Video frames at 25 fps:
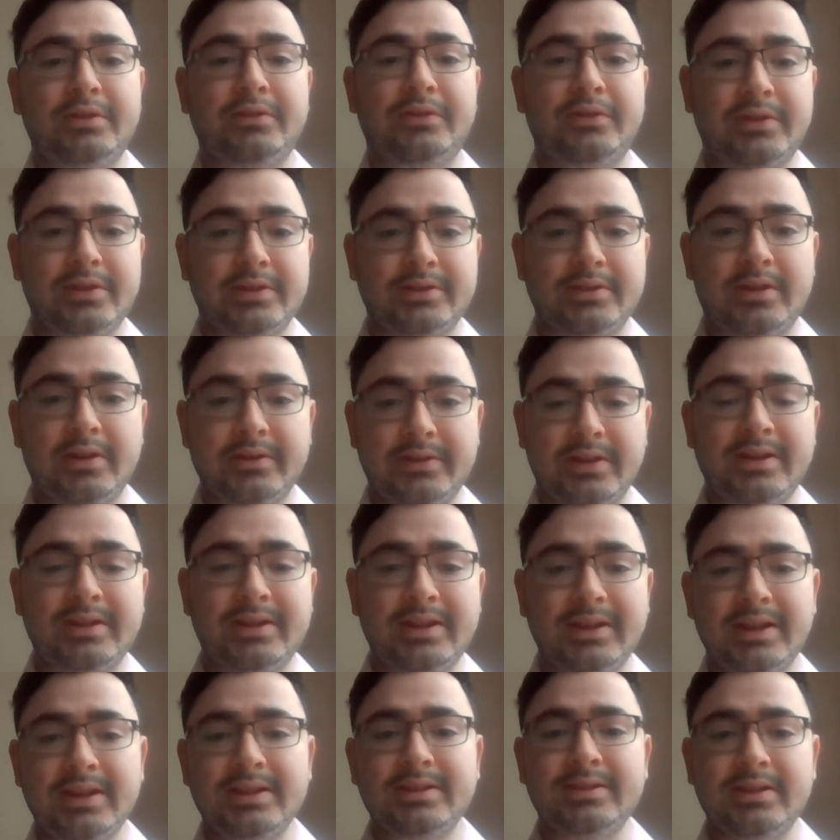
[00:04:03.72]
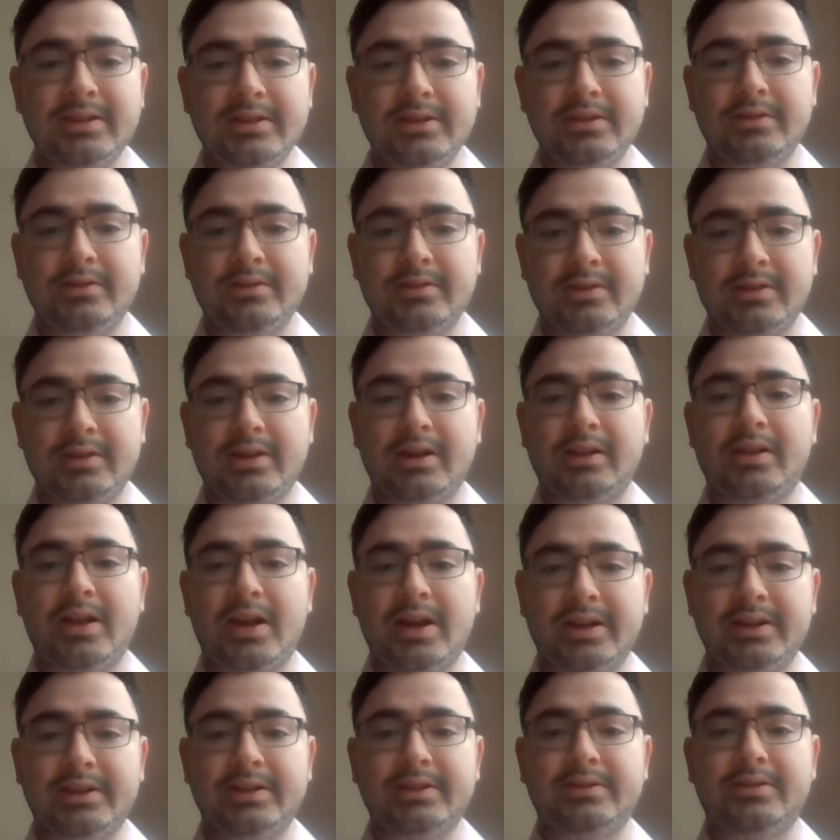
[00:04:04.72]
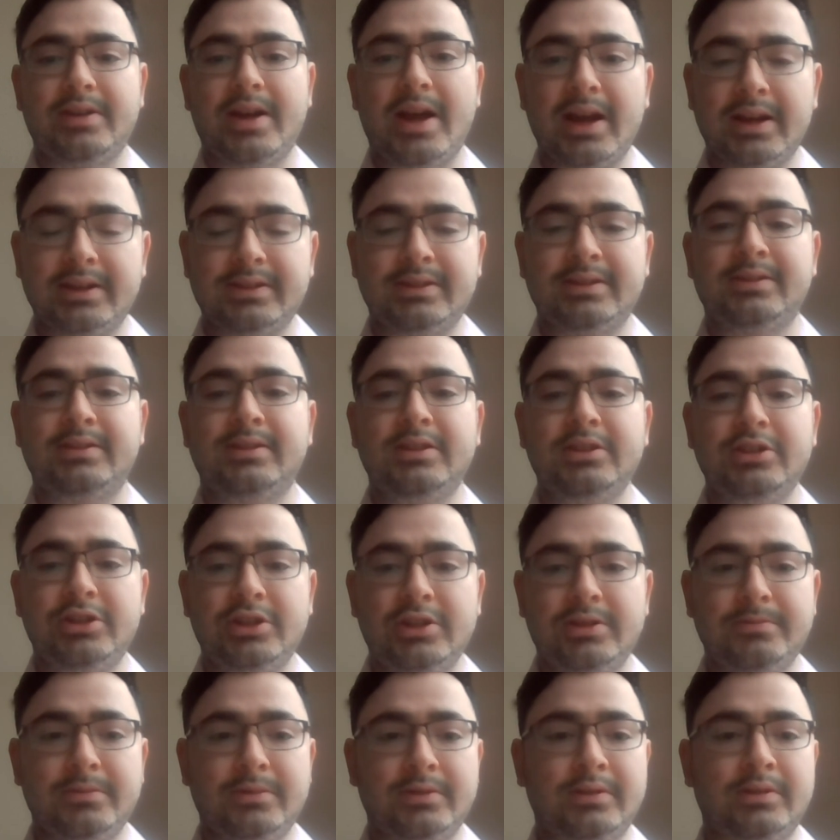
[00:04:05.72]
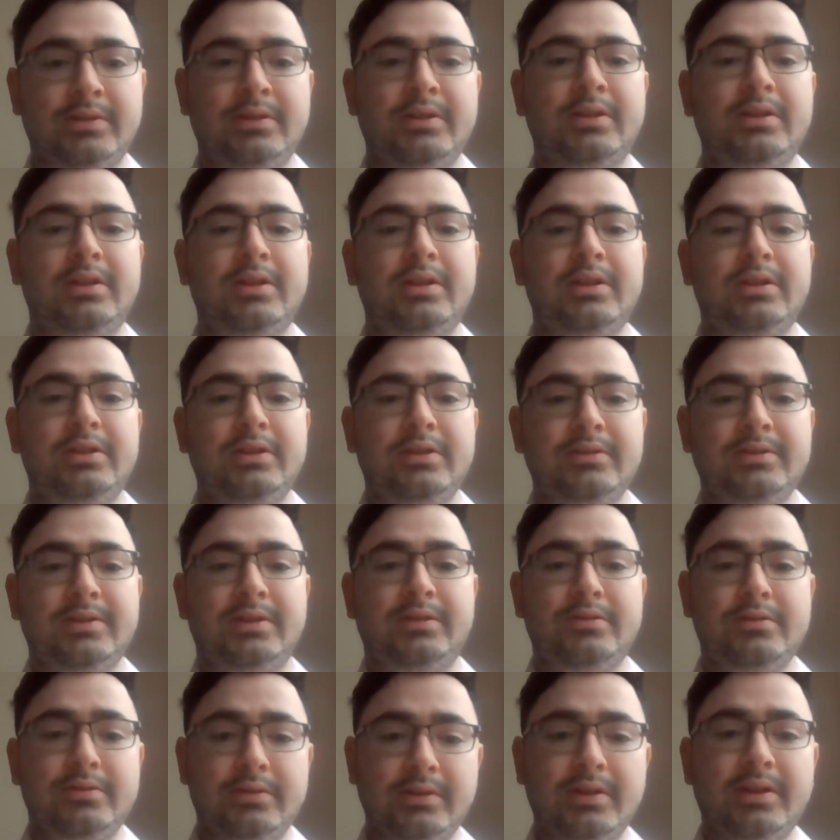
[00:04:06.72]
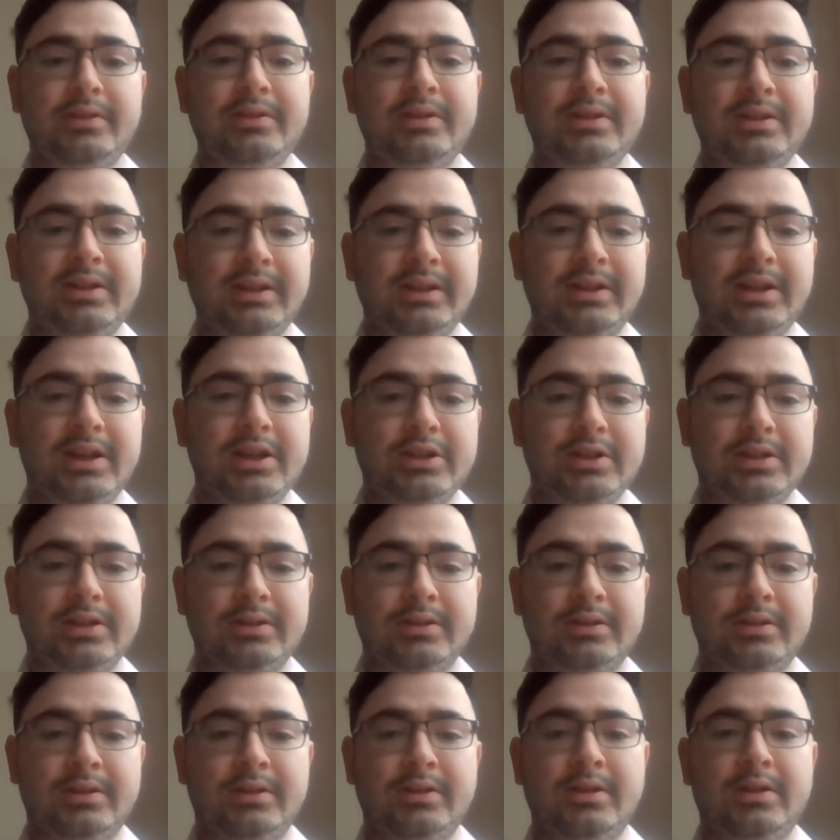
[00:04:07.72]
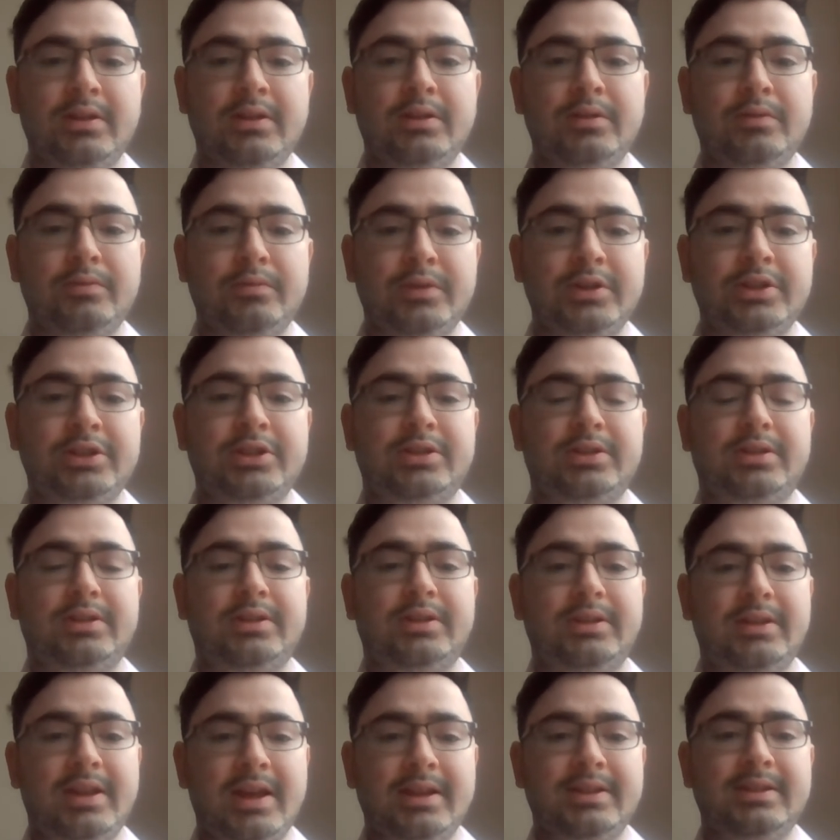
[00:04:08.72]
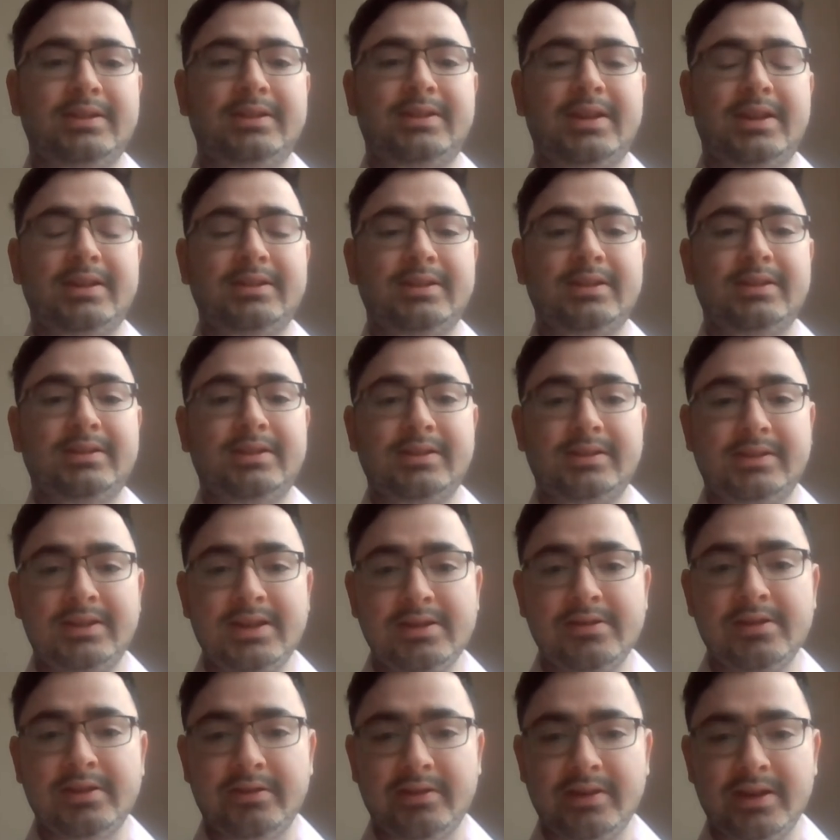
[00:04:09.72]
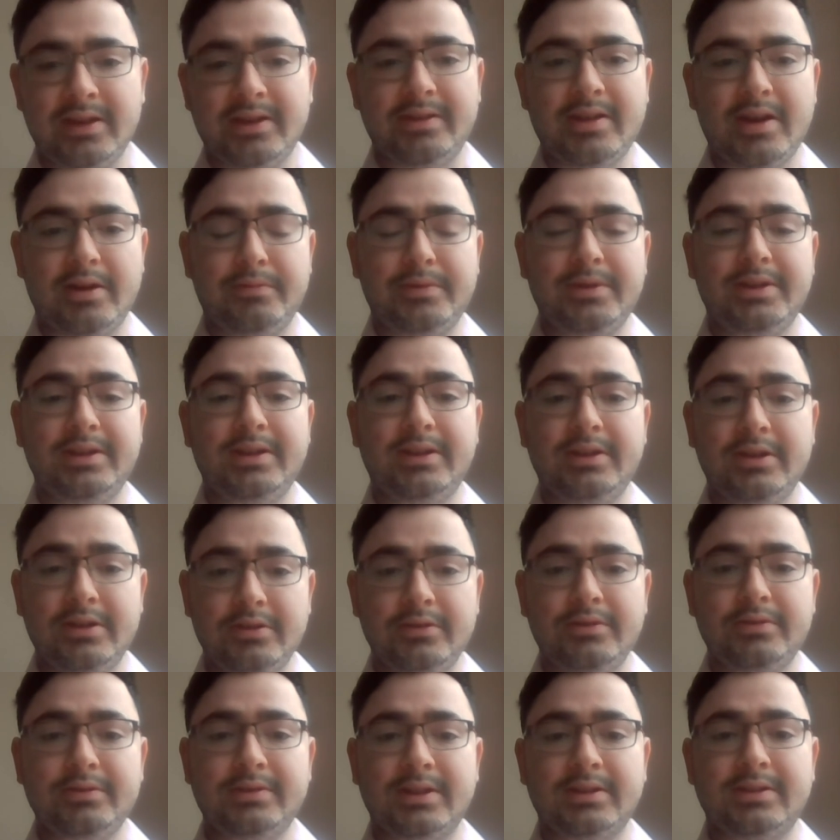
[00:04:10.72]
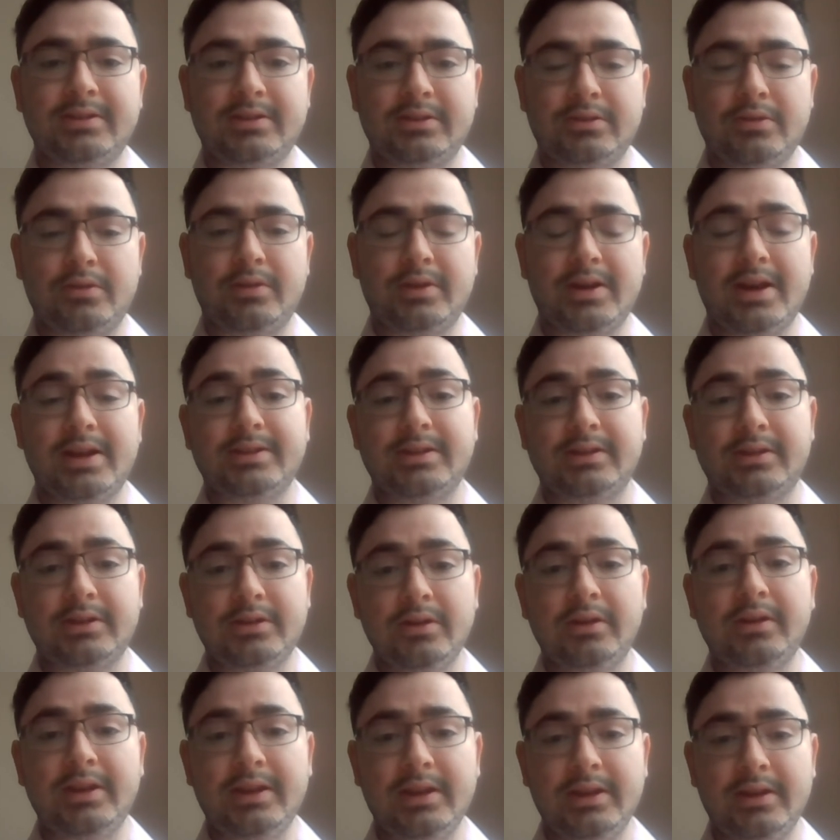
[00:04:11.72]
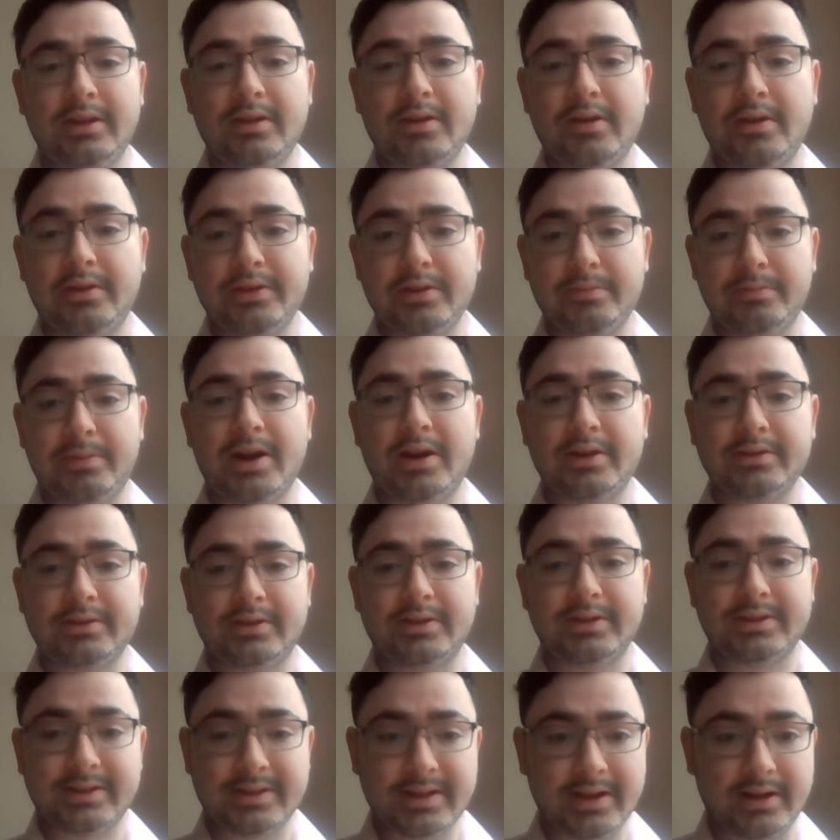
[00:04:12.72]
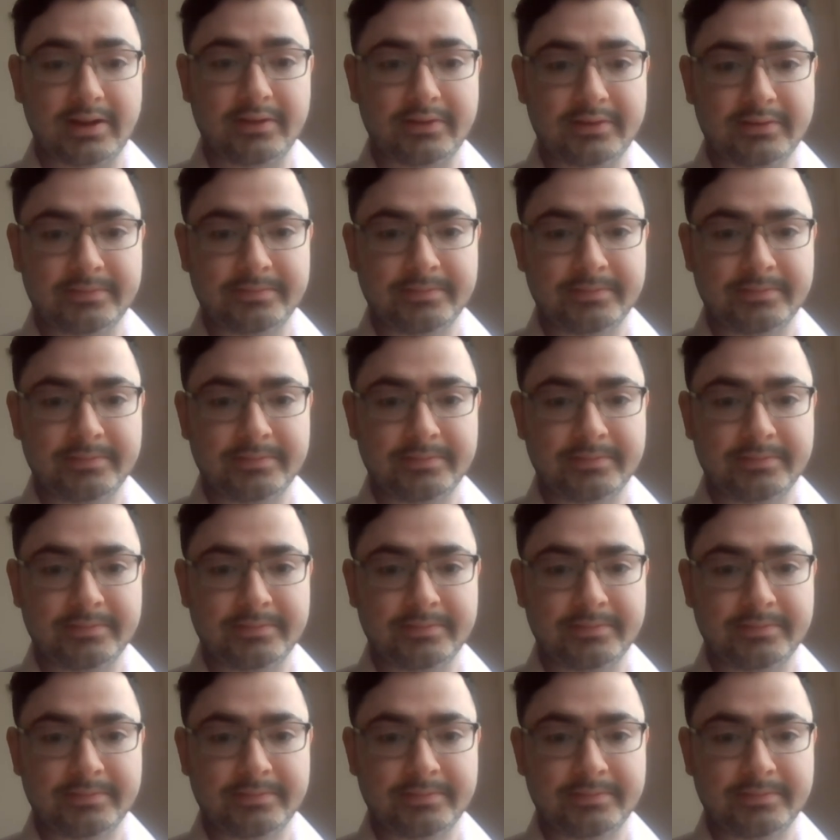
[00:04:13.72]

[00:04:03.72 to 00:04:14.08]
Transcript: first authenticates the user, allowing us to access the Gmail using Google Authentication, which then sends us a secret key that we use and store as a cookie on the browser itself.